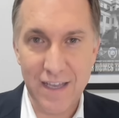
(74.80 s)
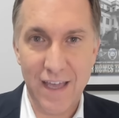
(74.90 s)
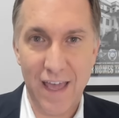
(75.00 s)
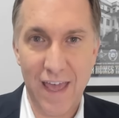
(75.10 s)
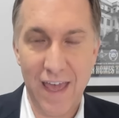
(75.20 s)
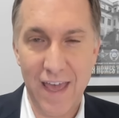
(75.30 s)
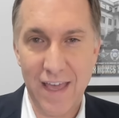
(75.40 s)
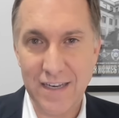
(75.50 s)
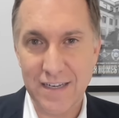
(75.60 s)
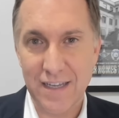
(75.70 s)

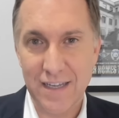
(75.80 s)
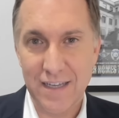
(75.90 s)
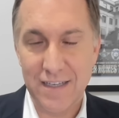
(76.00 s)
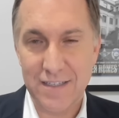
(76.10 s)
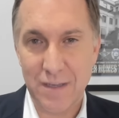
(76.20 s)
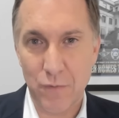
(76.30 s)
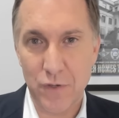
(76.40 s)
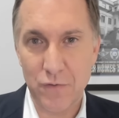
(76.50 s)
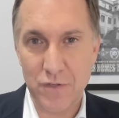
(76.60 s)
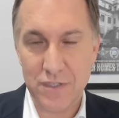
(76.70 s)
and someone
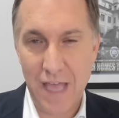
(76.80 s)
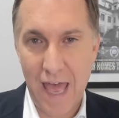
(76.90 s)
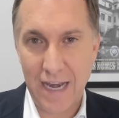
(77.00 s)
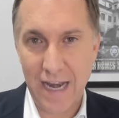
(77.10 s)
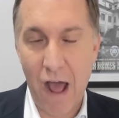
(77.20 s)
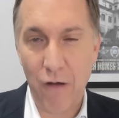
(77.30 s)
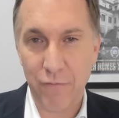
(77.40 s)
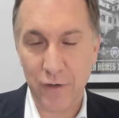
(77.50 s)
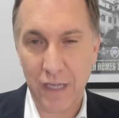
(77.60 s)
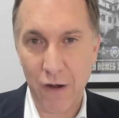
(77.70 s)
who just had it out
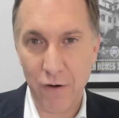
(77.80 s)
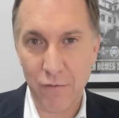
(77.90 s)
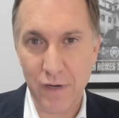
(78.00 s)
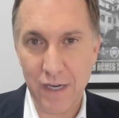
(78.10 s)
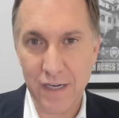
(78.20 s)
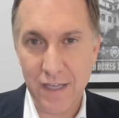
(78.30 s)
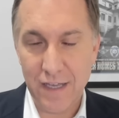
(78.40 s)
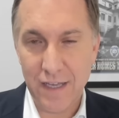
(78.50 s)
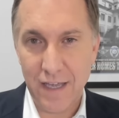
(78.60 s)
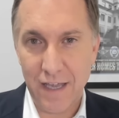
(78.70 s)
for Karen Read
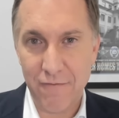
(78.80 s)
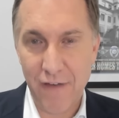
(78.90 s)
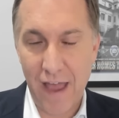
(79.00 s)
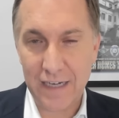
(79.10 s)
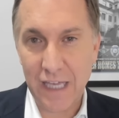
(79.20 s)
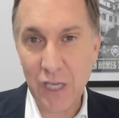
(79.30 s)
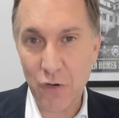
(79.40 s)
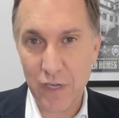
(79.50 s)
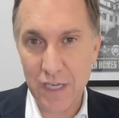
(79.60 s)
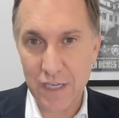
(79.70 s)
in fact,
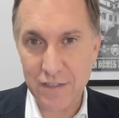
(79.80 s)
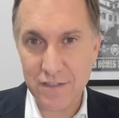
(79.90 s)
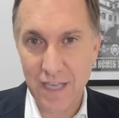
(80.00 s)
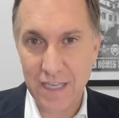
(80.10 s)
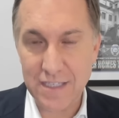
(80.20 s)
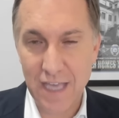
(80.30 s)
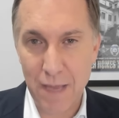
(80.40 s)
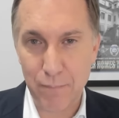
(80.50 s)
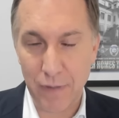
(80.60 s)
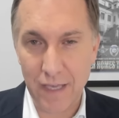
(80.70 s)
here is a
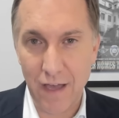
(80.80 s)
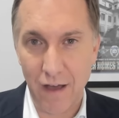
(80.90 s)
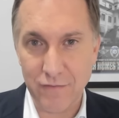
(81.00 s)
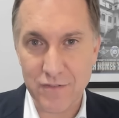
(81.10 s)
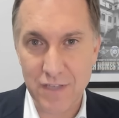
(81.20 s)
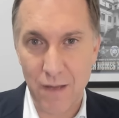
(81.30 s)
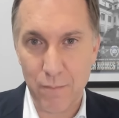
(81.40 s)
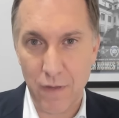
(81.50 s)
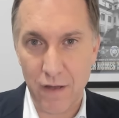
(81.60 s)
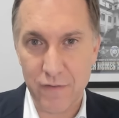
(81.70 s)
sampling of
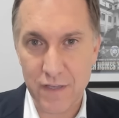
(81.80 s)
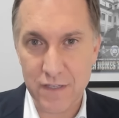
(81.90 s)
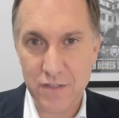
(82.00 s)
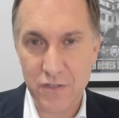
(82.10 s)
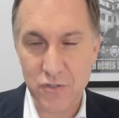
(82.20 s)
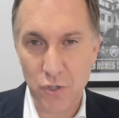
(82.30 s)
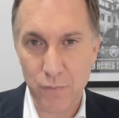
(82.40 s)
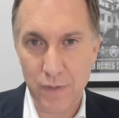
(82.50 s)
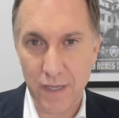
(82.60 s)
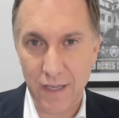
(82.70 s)
some of his
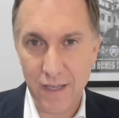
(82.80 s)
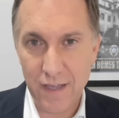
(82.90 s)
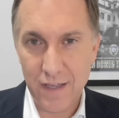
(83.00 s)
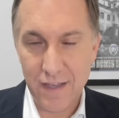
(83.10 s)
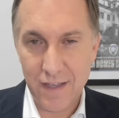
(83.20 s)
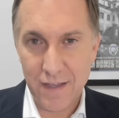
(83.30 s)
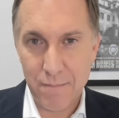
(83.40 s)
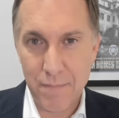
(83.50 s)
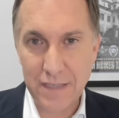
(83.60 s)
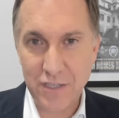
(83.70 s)
disturbing
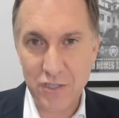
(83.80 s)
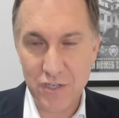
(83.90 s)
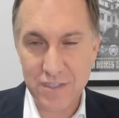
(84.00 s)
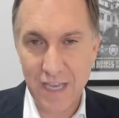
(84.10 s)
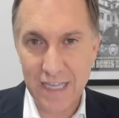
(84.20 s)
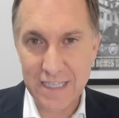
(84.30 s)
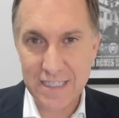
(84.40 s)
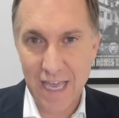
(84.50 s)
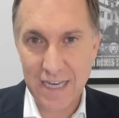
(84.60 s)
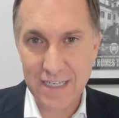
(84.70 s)
messages that he
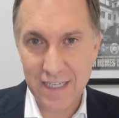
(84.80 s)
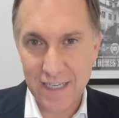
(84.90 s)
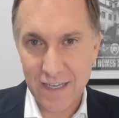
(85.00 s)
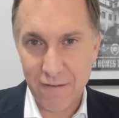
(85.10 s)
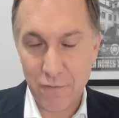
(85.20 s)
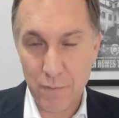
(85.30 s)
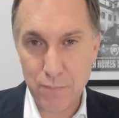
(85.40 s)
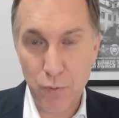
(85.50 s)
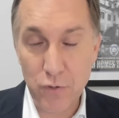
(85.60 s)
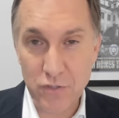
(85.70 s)
sent from his
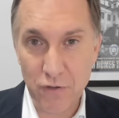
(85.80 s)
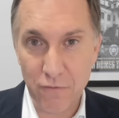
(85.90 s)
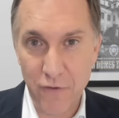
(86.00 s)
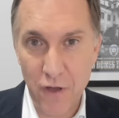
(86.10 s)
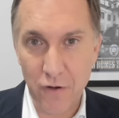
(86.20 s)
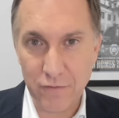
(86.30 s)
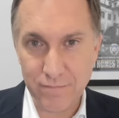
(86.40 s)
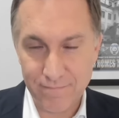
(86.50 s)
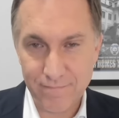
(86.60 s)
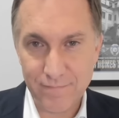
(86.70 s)
personal
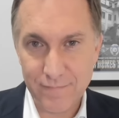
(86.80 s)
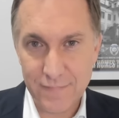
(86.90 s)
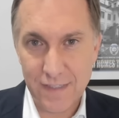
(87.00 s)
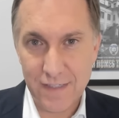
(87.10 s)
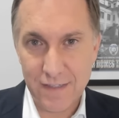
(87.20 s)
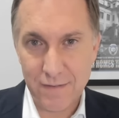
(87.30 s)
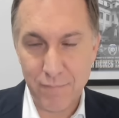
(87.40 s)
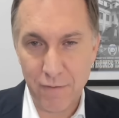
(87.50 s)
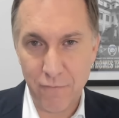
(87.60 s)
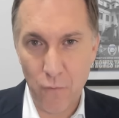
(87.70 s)
phone
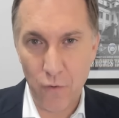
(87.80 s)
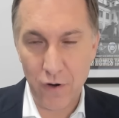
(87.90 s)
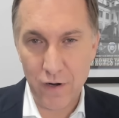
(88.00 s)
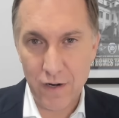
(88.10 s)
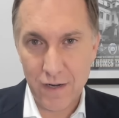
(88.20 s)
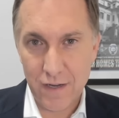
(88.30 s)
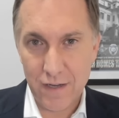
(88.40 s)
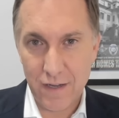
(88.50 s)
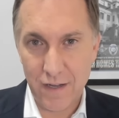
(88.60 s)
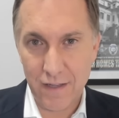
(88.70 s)
before
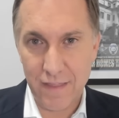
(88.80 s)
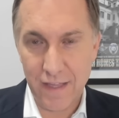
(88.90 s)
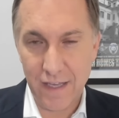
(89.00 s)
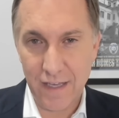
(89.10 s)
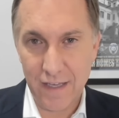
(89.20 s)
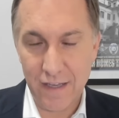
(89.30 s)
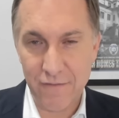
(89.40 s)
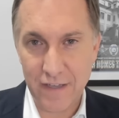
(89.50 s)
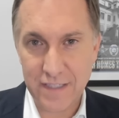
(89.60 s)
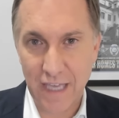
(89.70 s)
uh, the
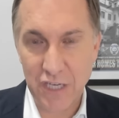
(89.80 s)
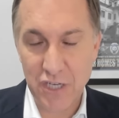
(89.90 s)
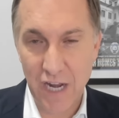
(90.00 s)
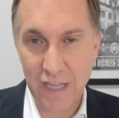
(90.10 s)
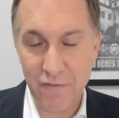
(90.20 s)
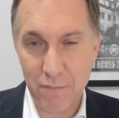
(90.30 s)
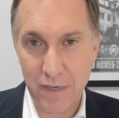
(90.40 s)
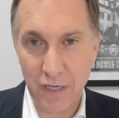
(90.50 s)
investigation had even been